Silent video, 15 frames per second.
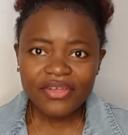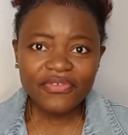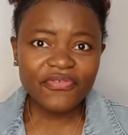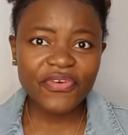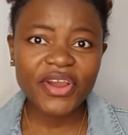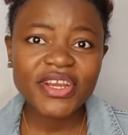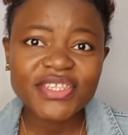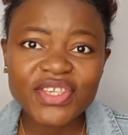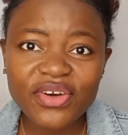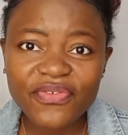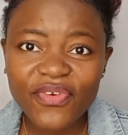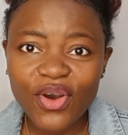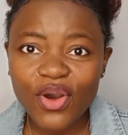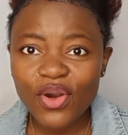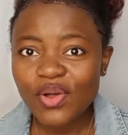First of
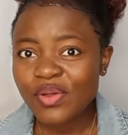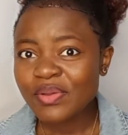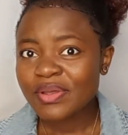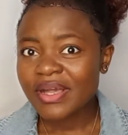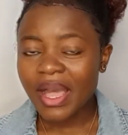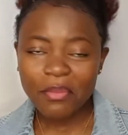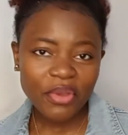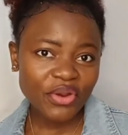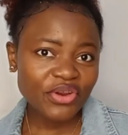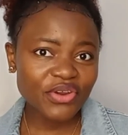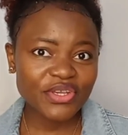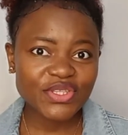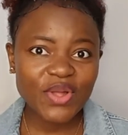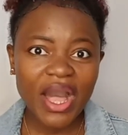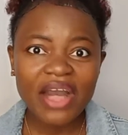all, Cameroon
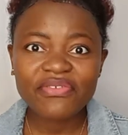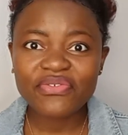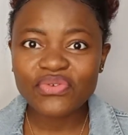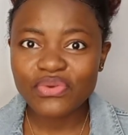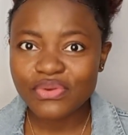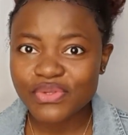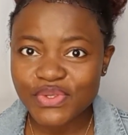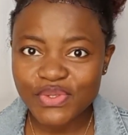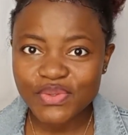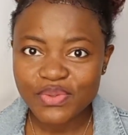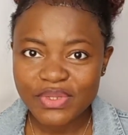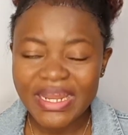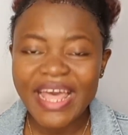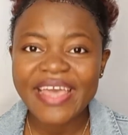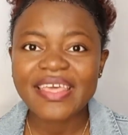does not have roads.
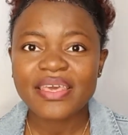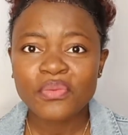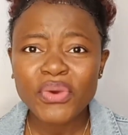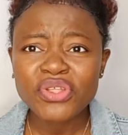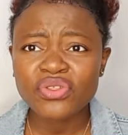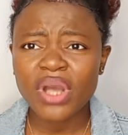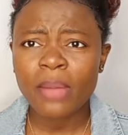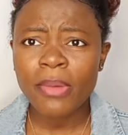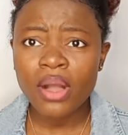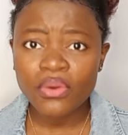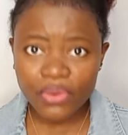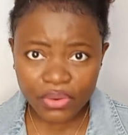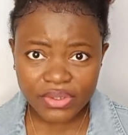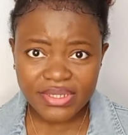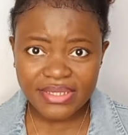Like when you talk about
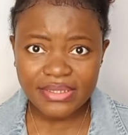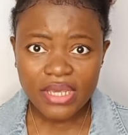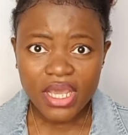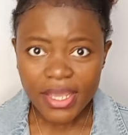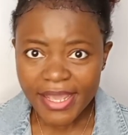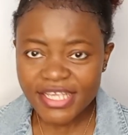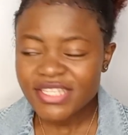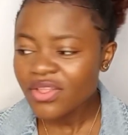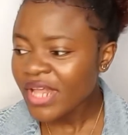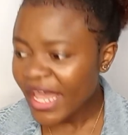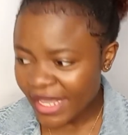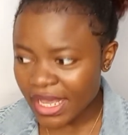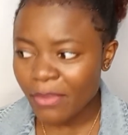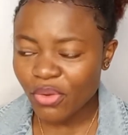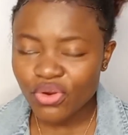roads, it's not
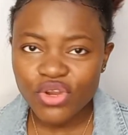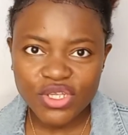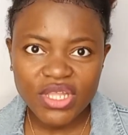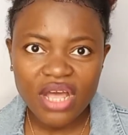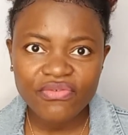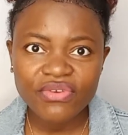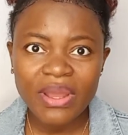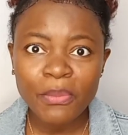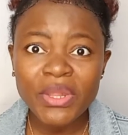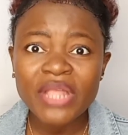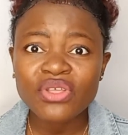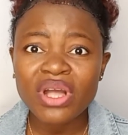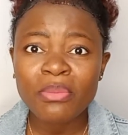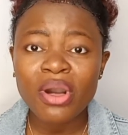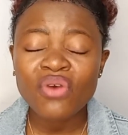like Cameroon does not have road. I mean, I
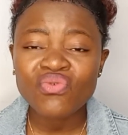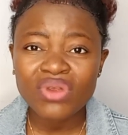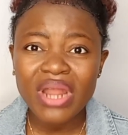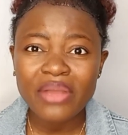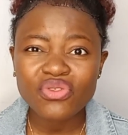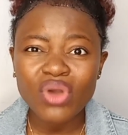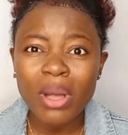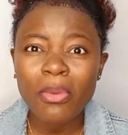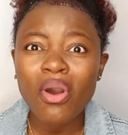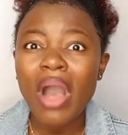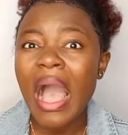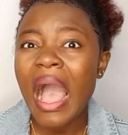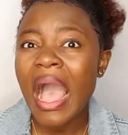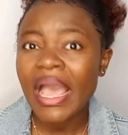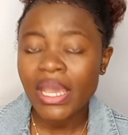talk about road, I talk about
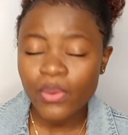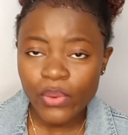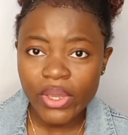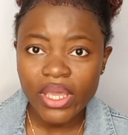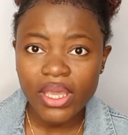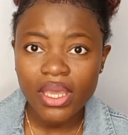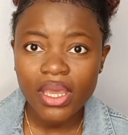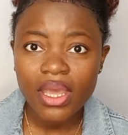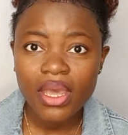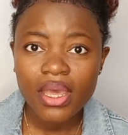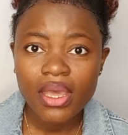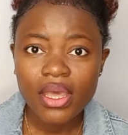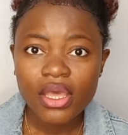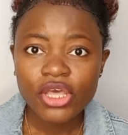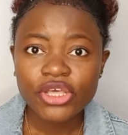highway.
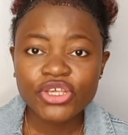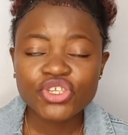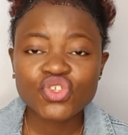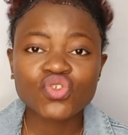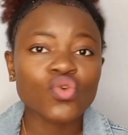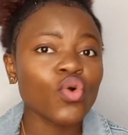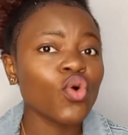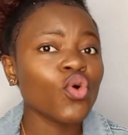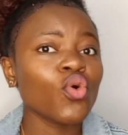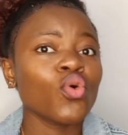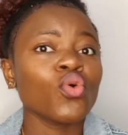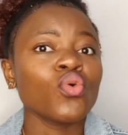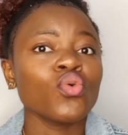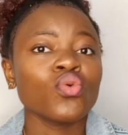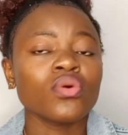
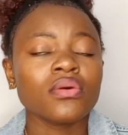So